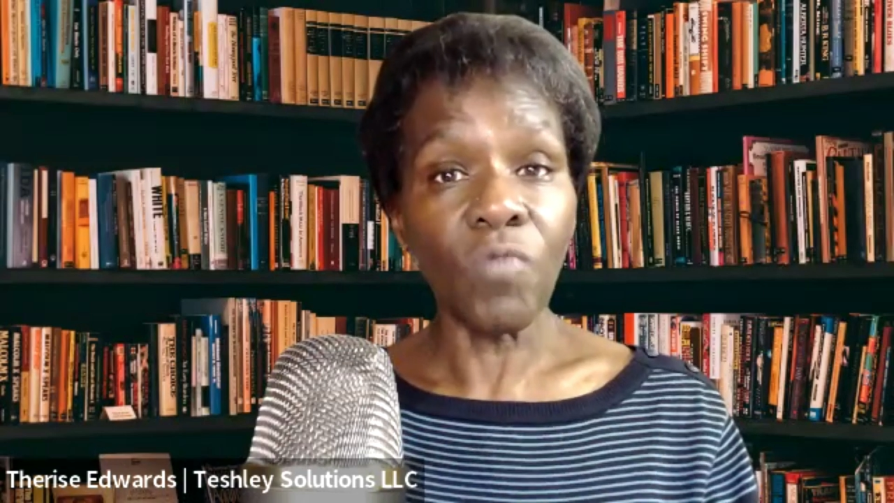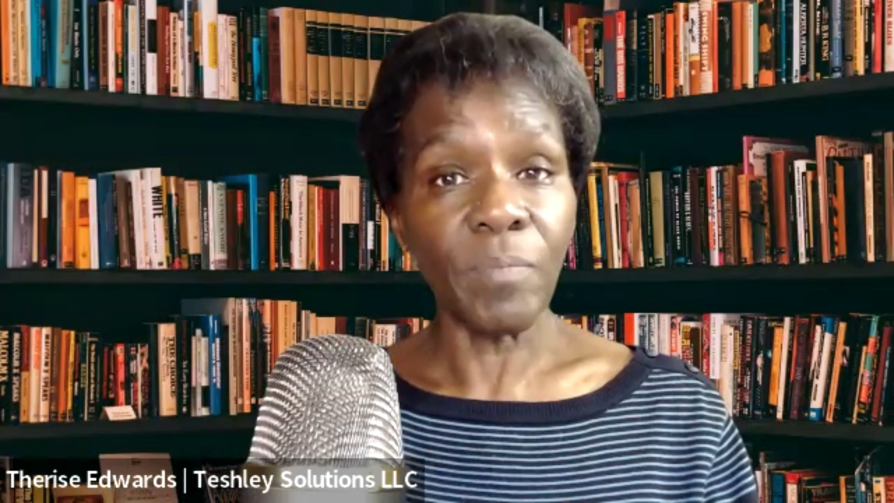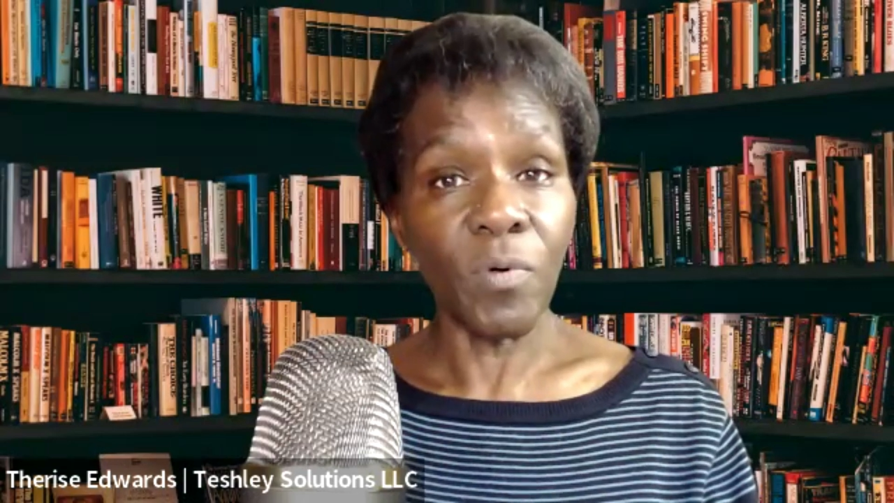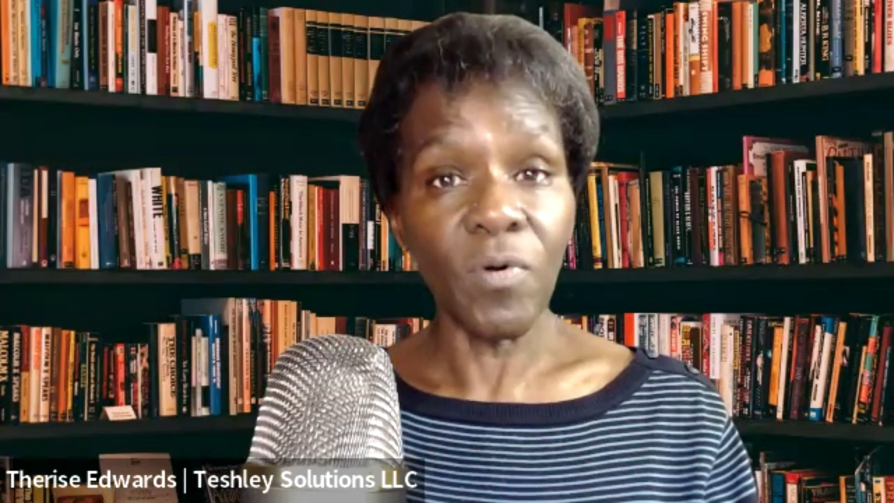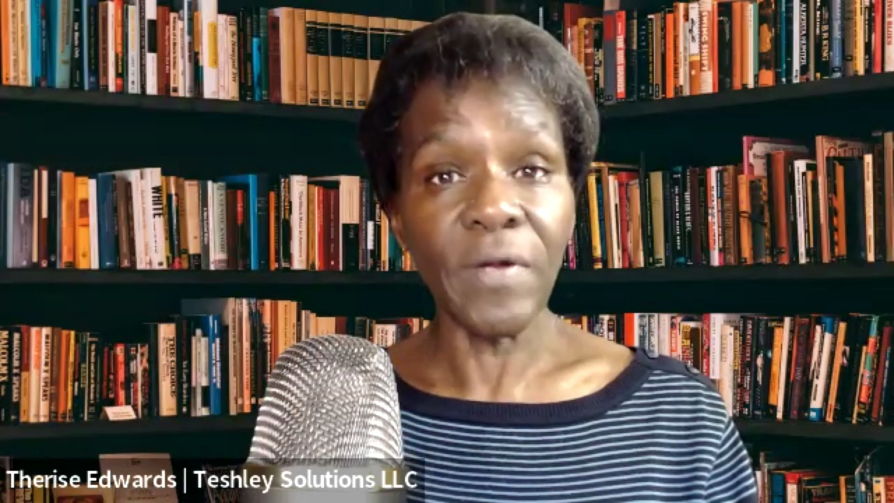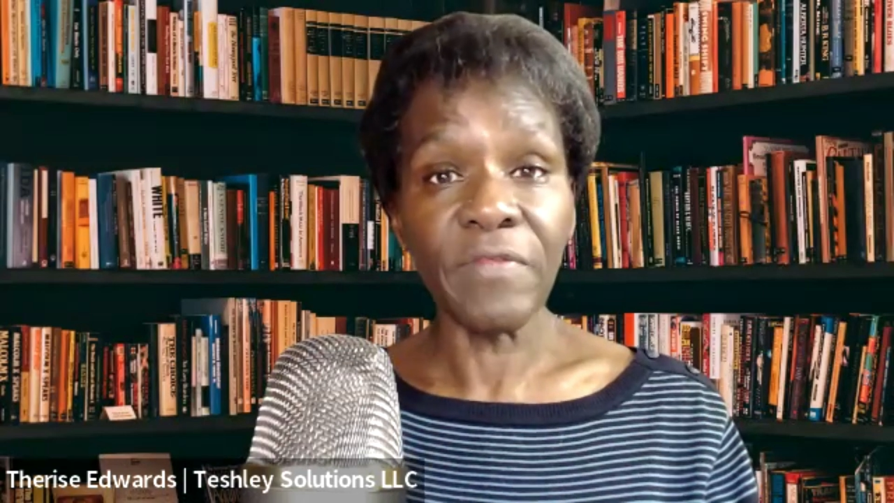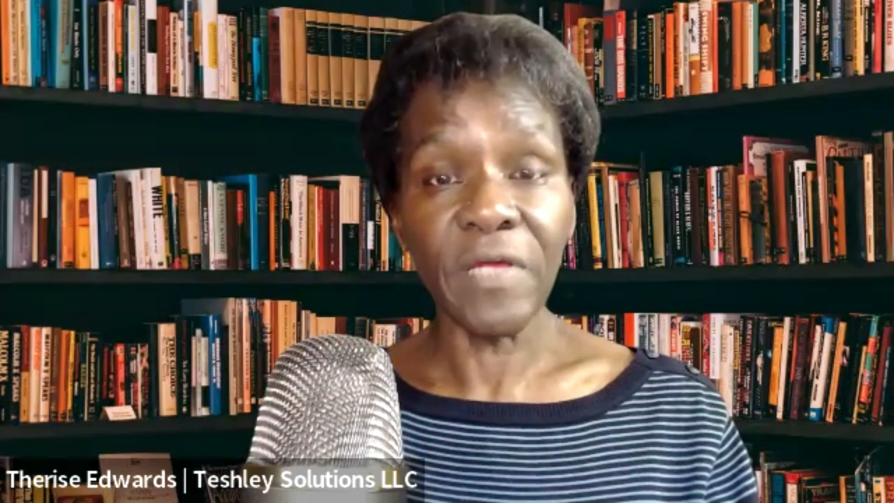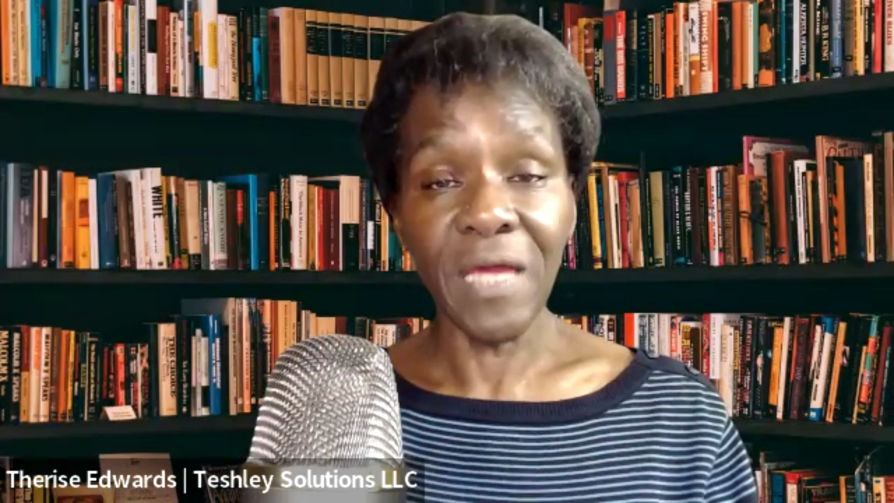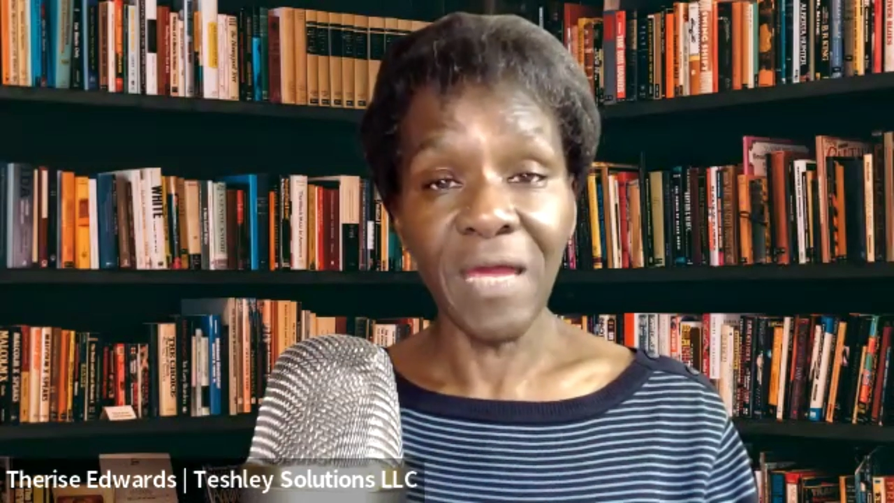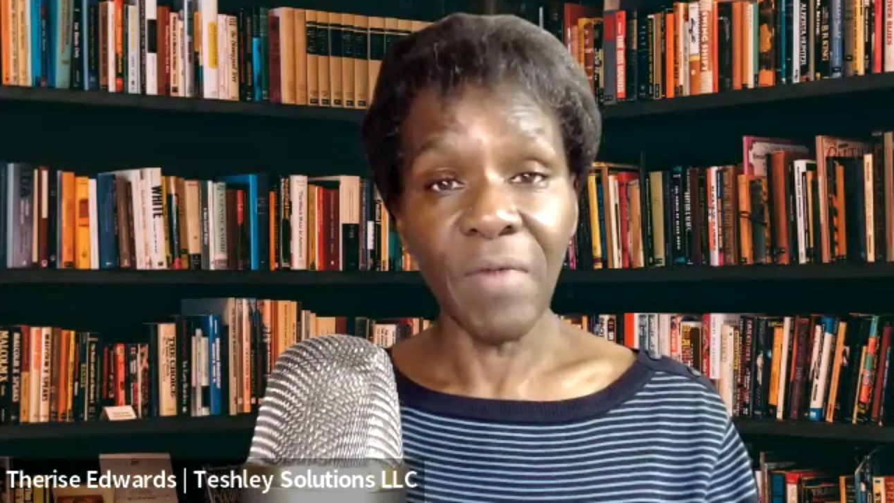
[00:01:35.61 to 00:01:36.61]
report
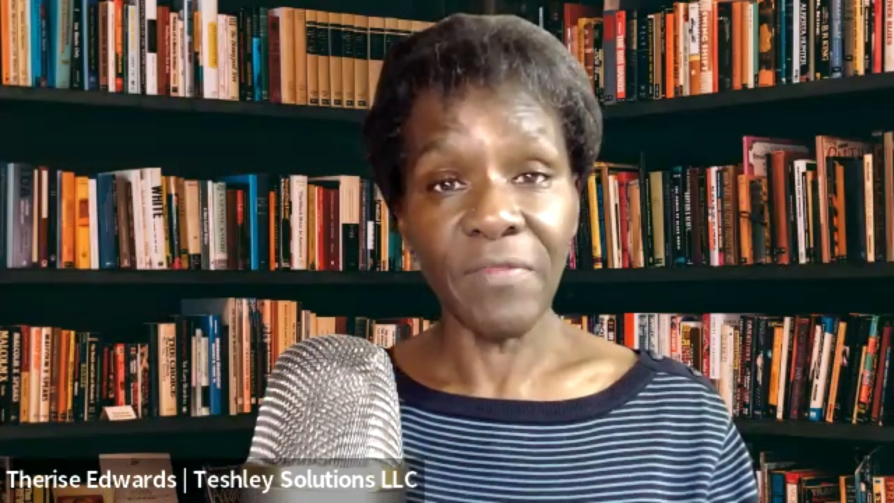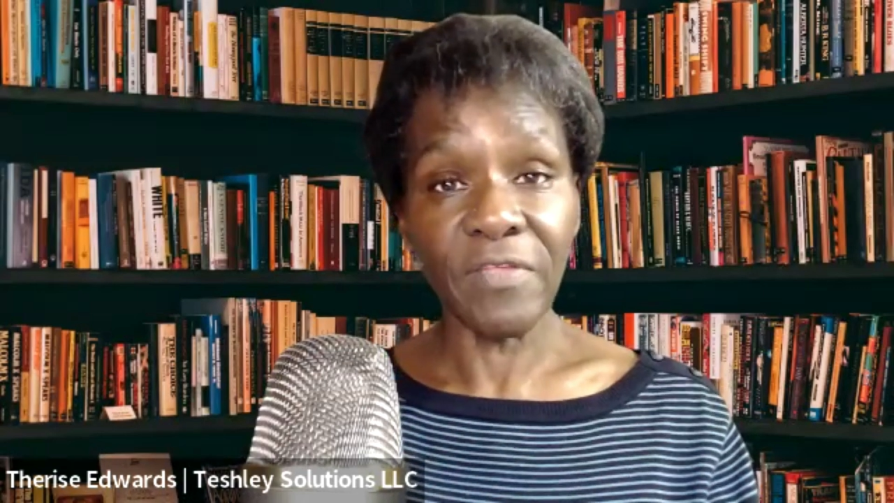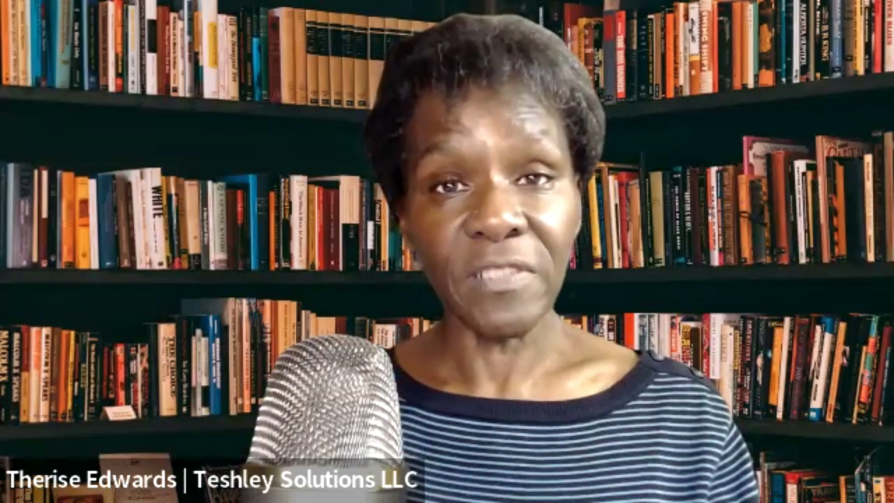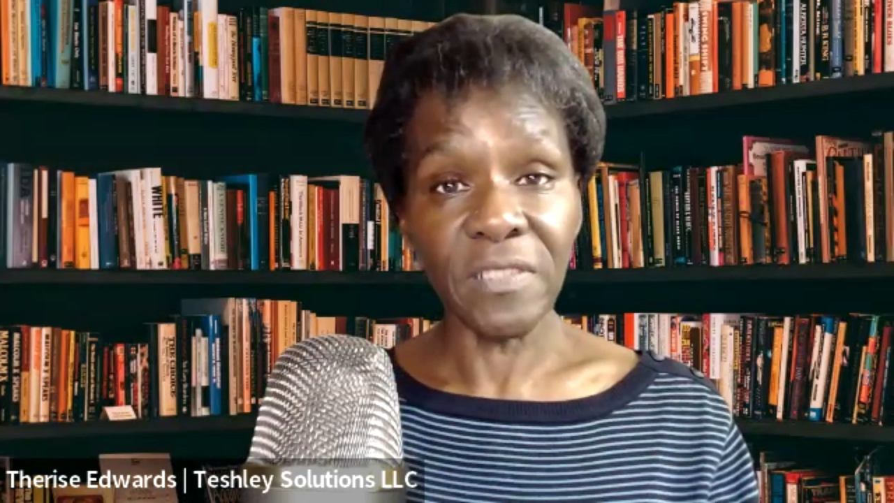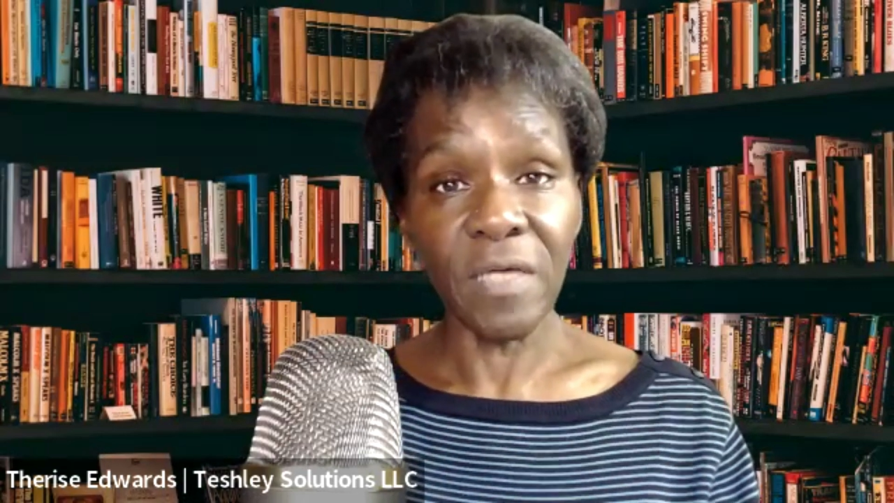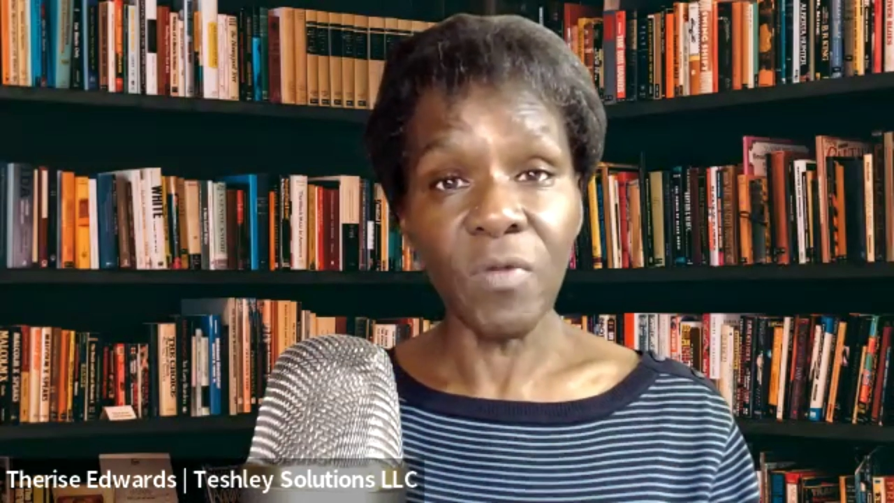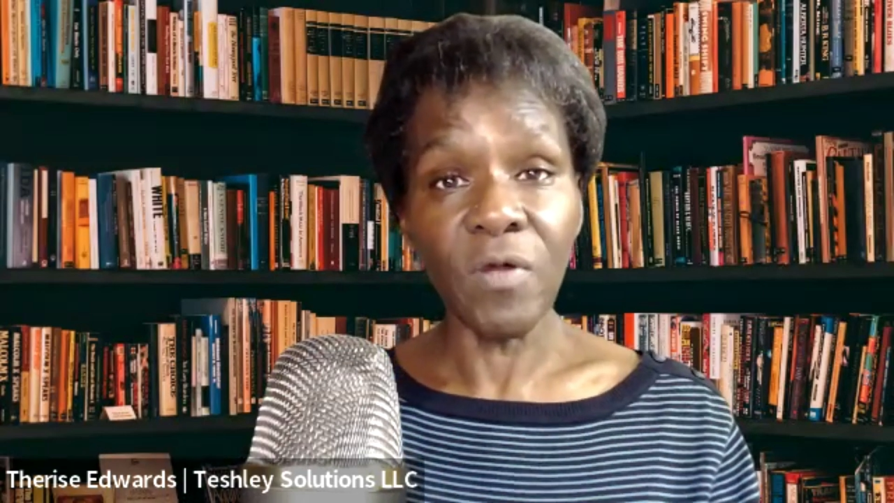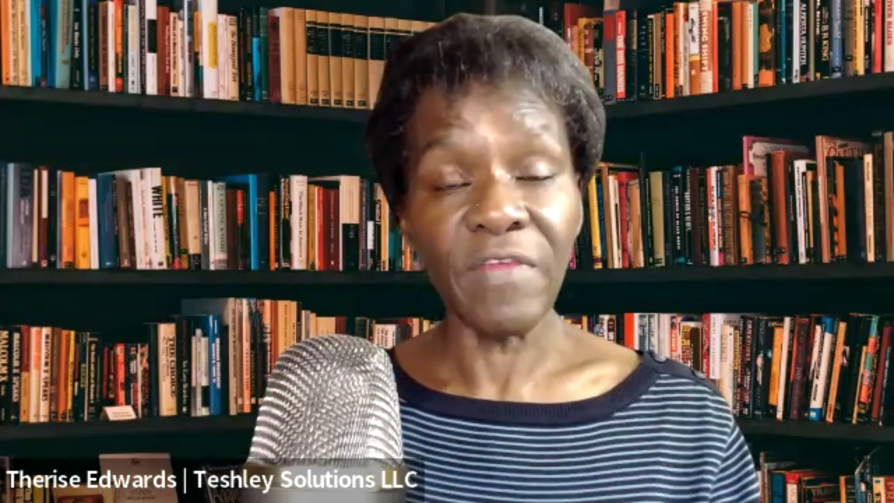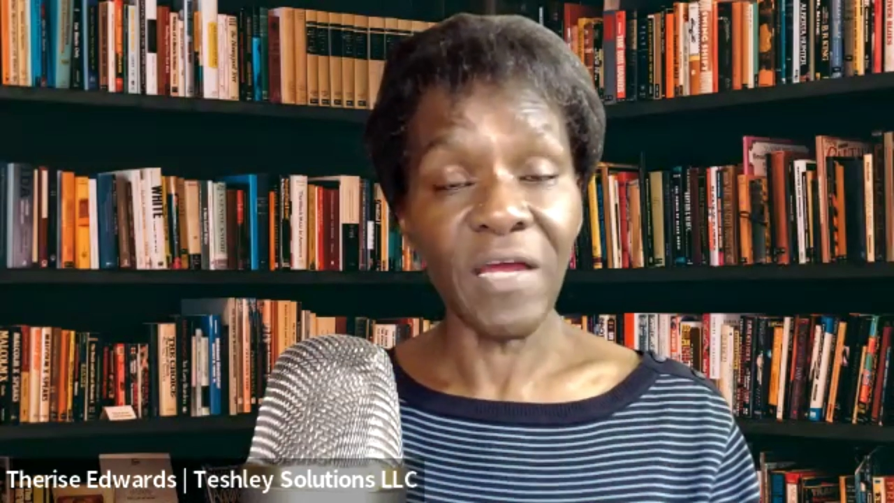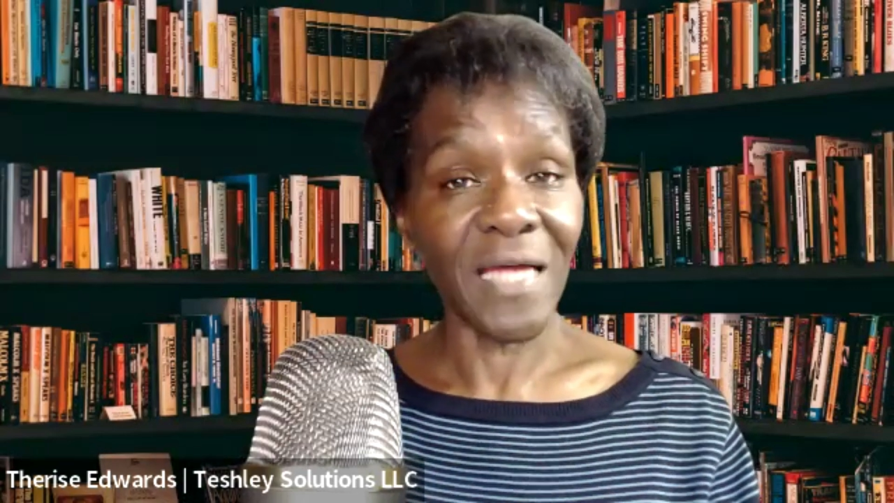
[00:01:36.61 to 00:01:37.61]
that came out this
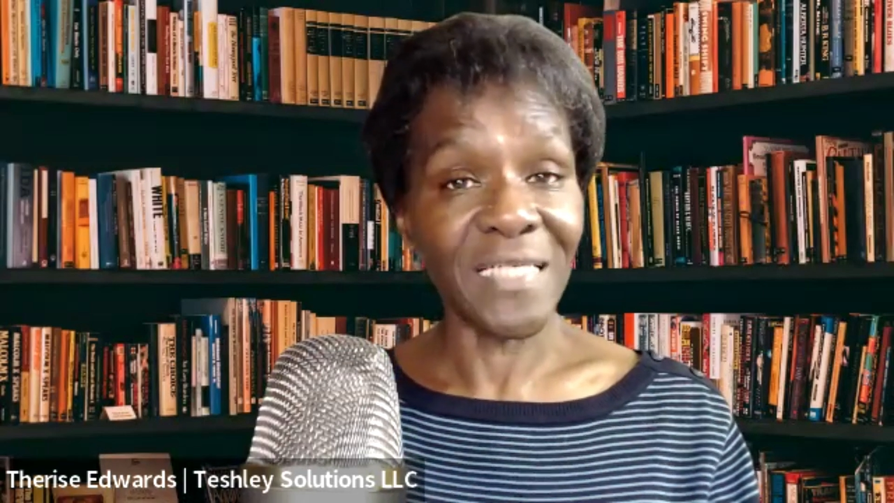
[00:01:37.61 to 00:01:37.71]
summer that